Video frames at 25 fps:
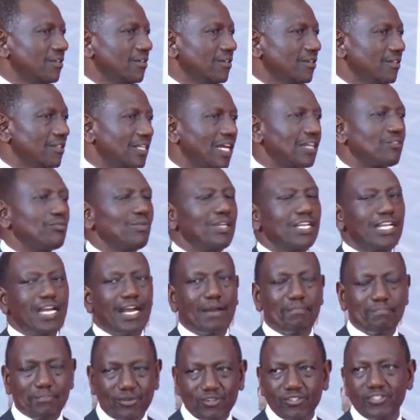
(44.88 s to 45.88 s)
that we are
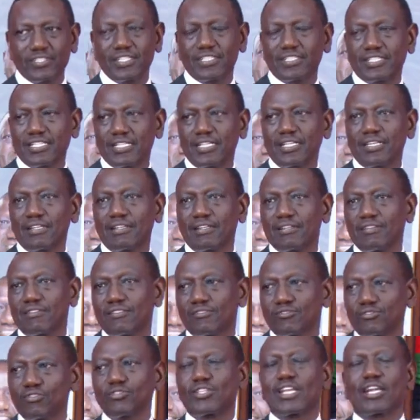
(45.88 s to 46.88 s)
processing
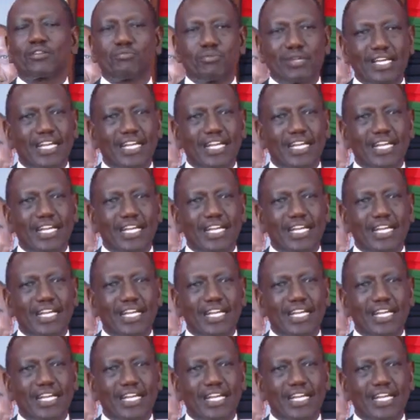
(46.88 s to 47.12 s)
so that we